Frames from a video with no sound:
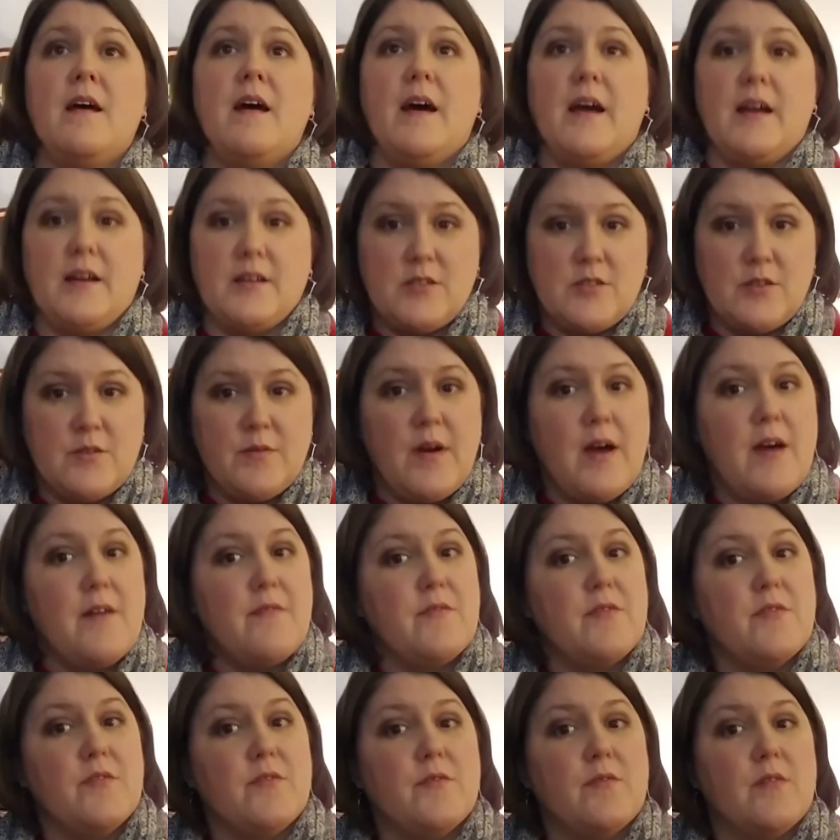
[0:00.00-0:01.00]
I do have
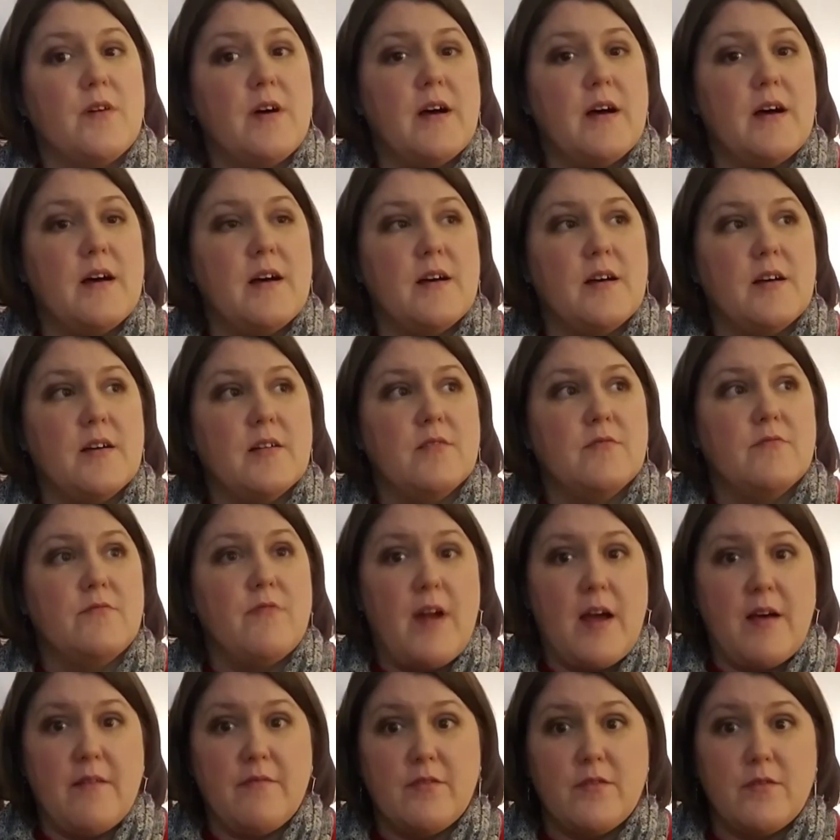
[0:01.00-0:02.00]
a
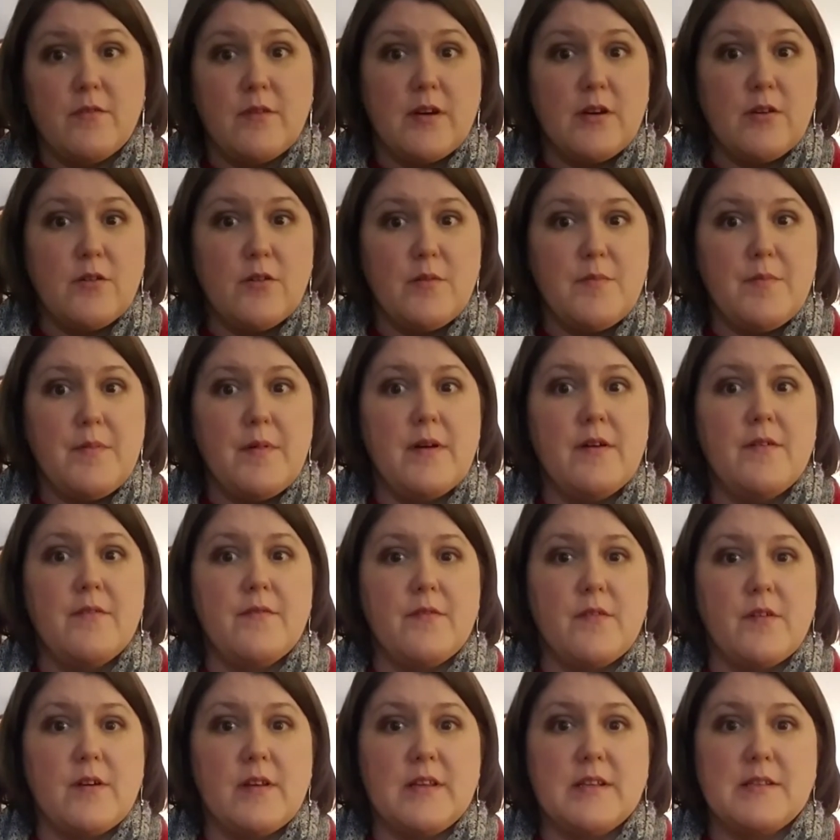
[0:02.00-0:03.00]
Ravelry group
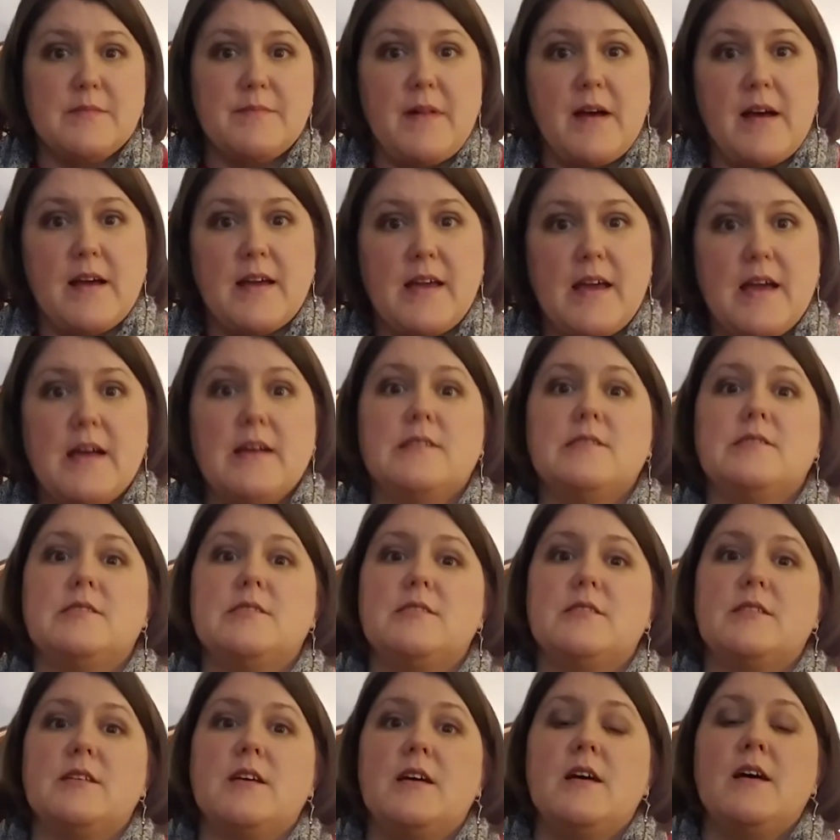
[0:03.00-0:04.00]
for this podcast.
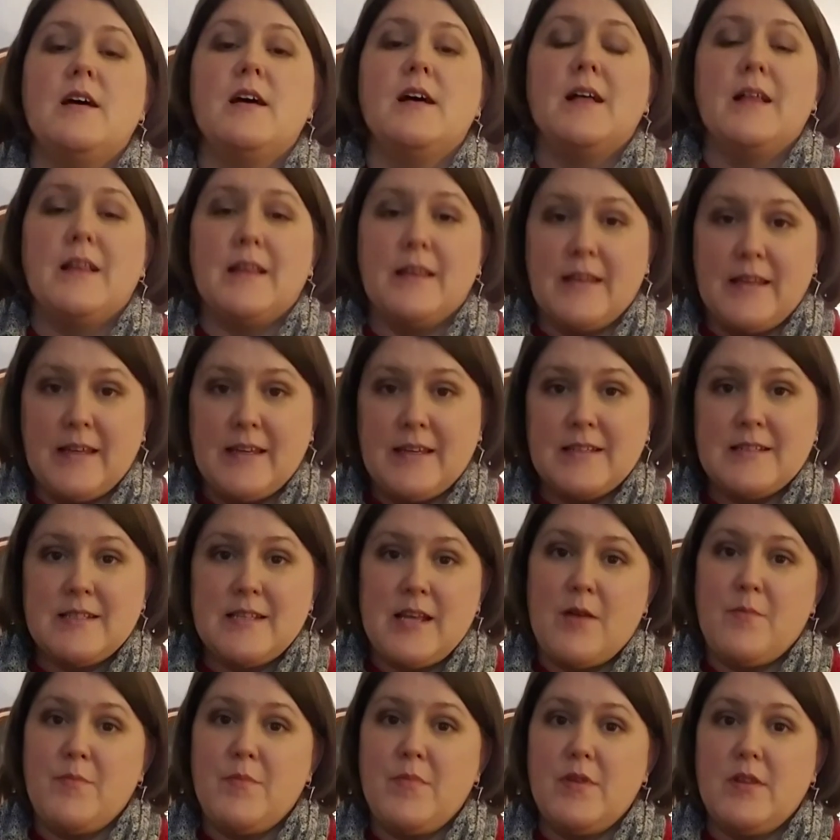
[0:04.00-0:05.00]
Link is
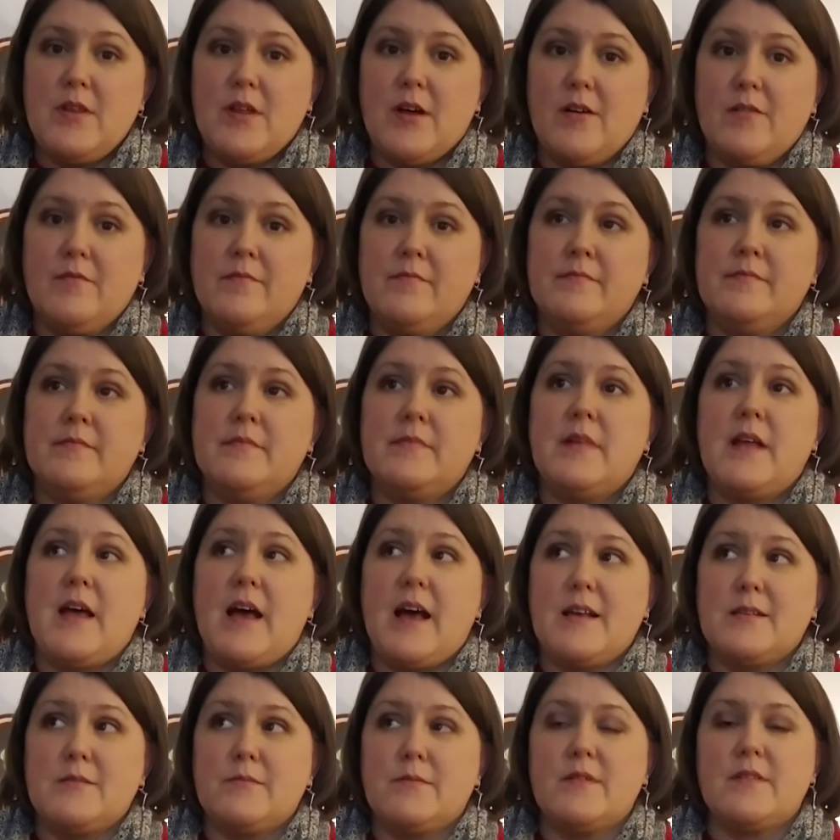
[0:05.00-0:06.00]
down below.
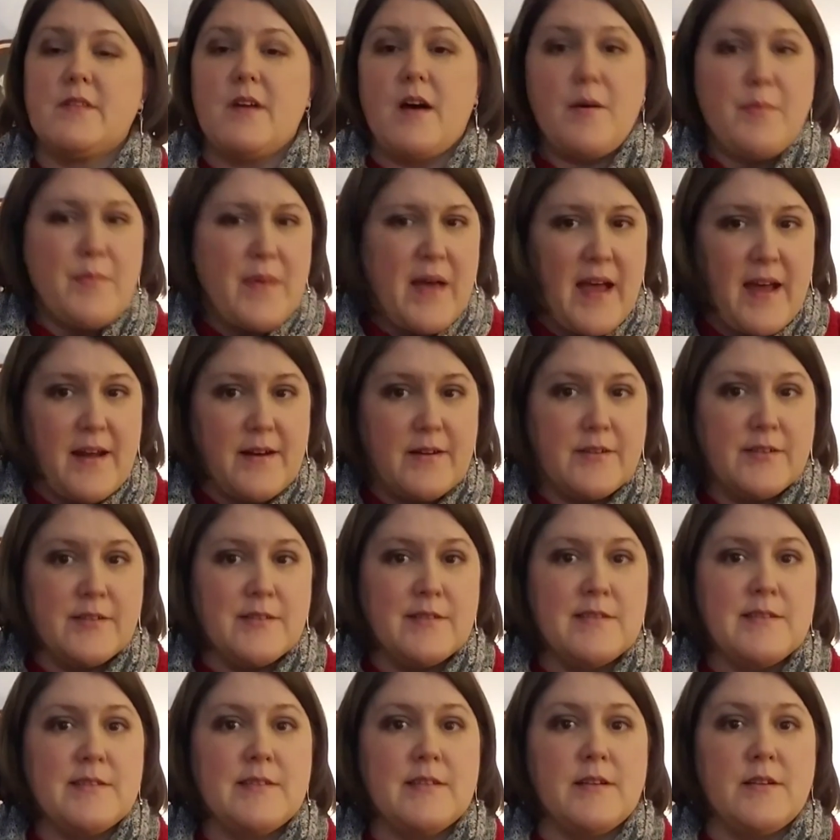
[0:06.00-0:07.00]
As with all
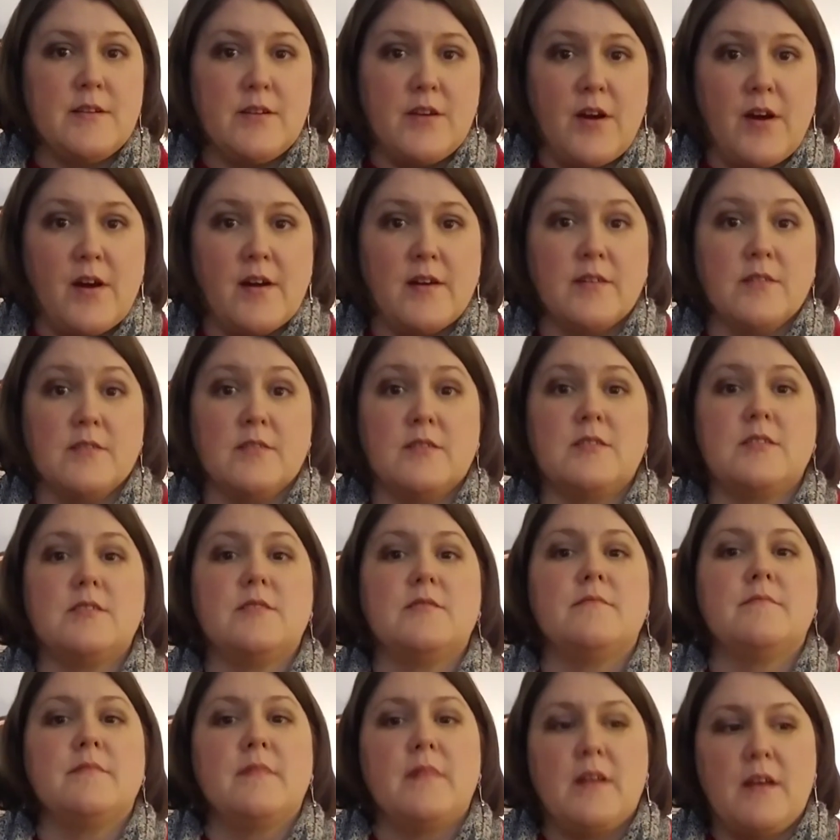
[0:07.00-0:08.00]
patterns and yarns,
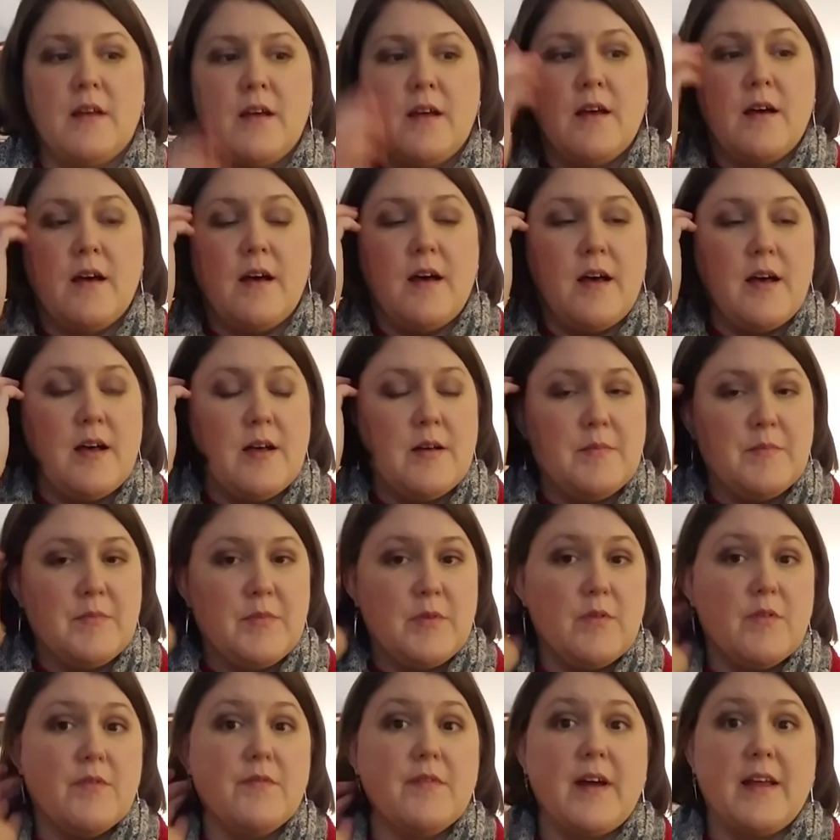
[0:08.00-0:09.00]
you
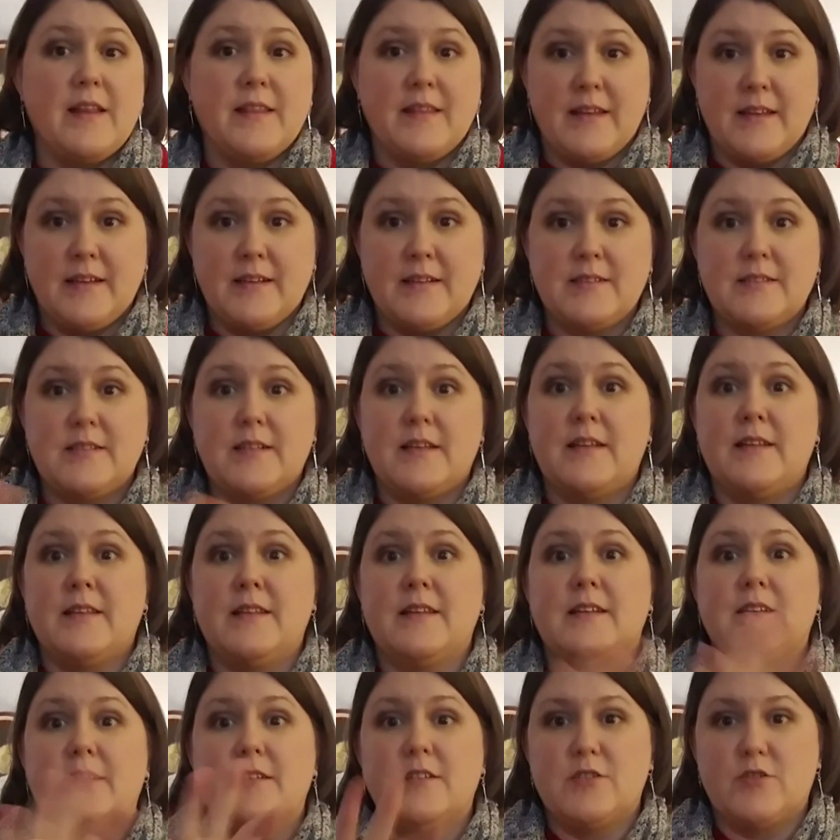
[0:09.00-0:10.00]
will find links in
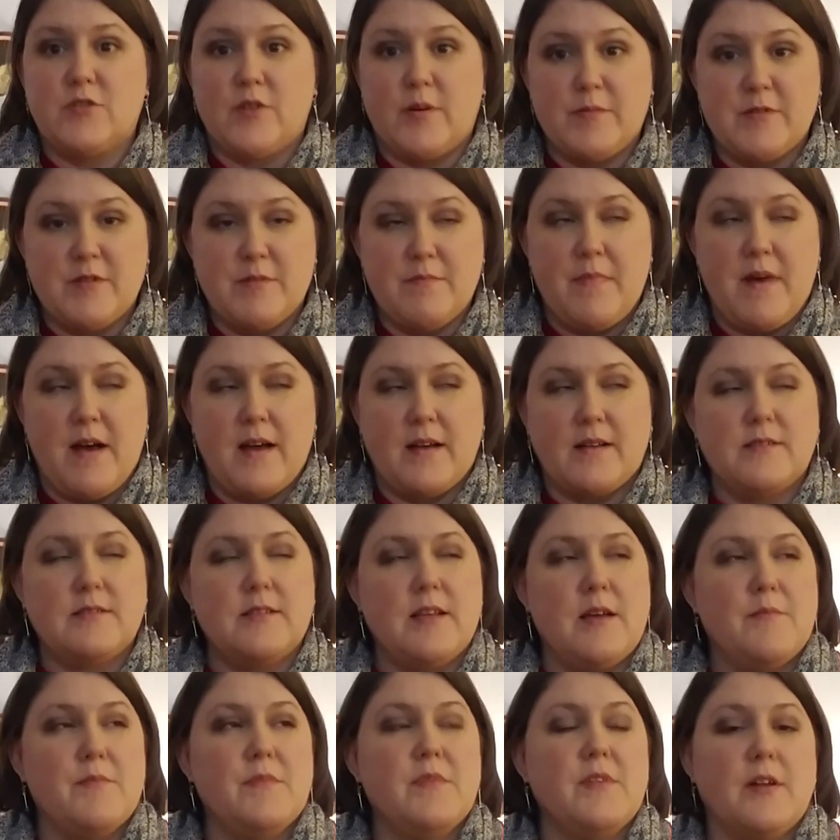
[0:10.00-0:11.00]
the description box
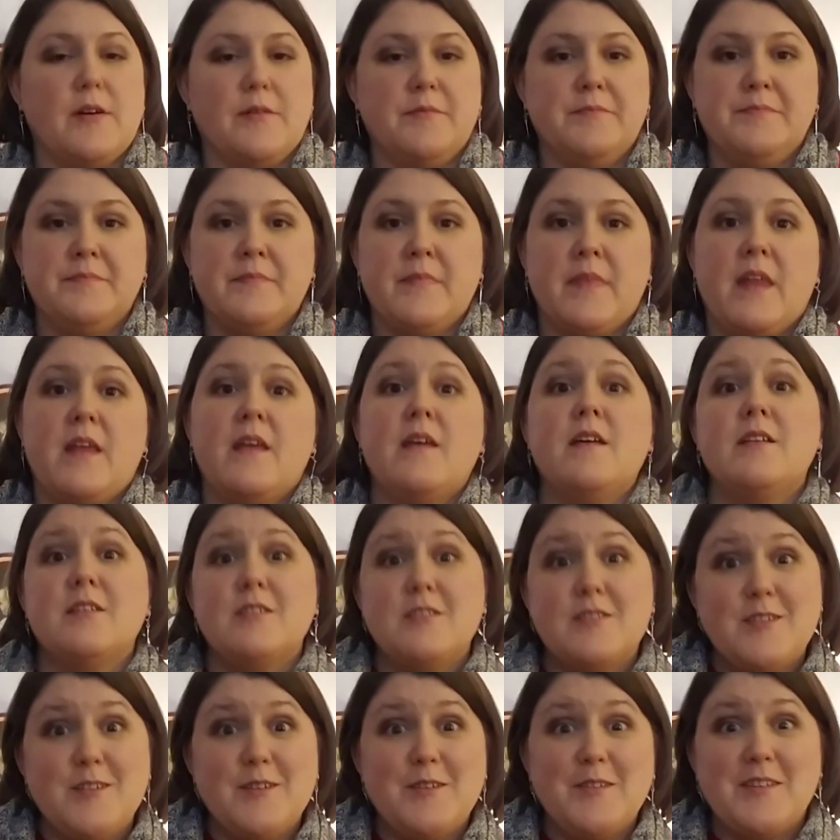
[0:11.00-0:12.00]
down below.
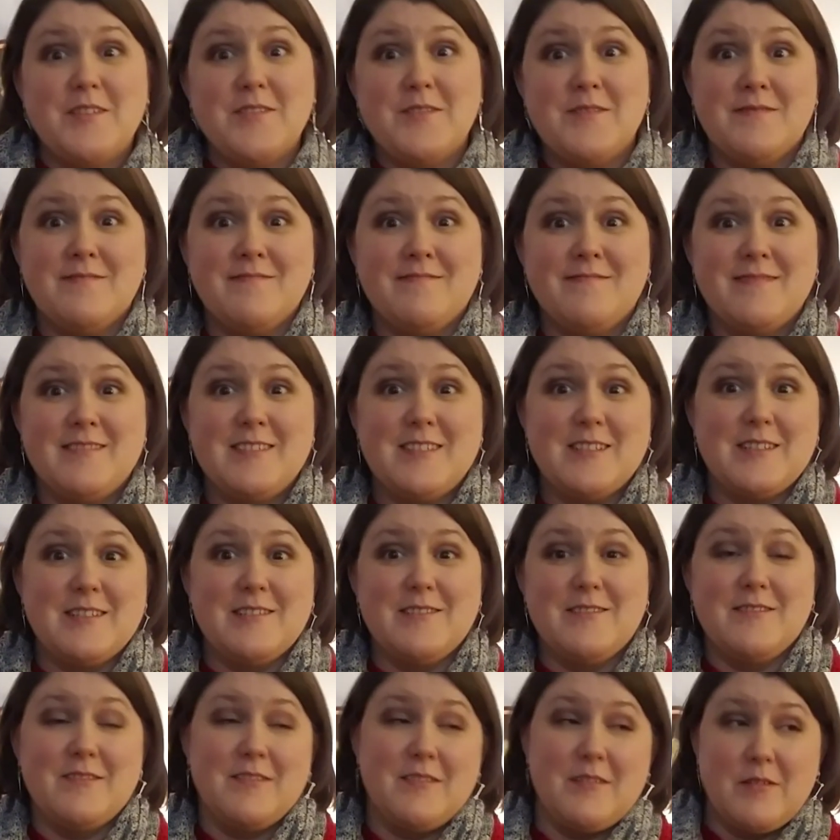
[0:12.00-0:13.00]
So you can
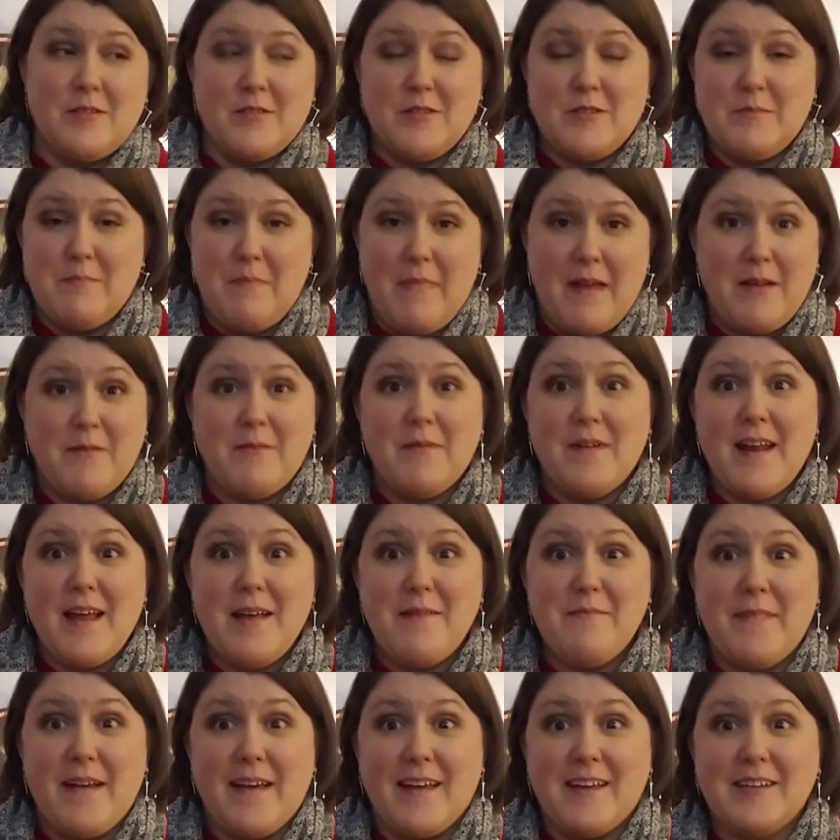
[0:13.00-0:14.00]
make what I
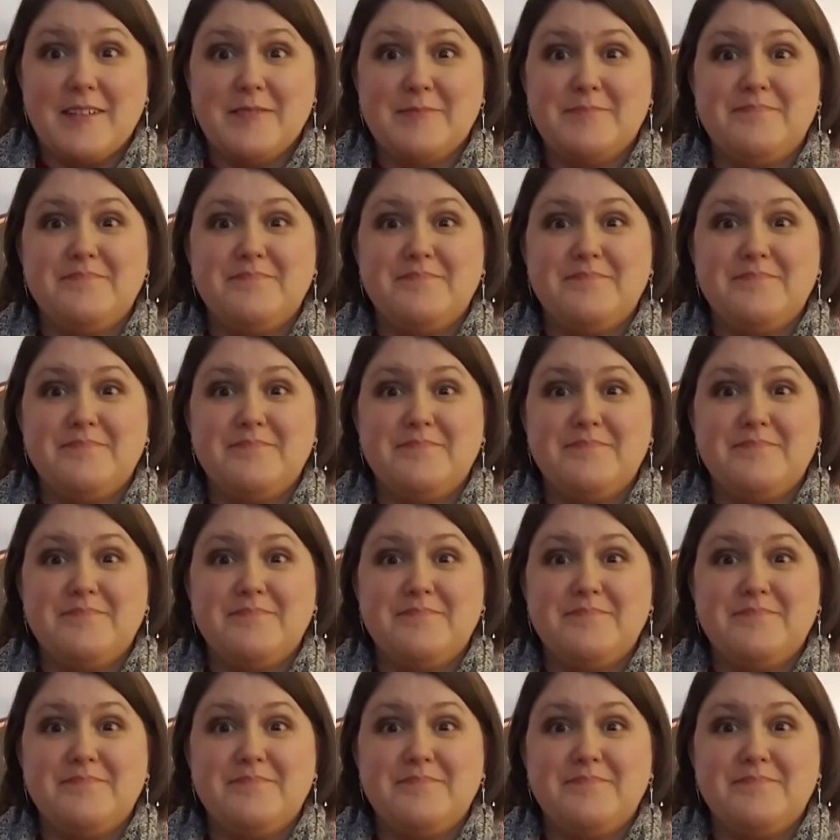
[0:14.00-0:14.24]
make.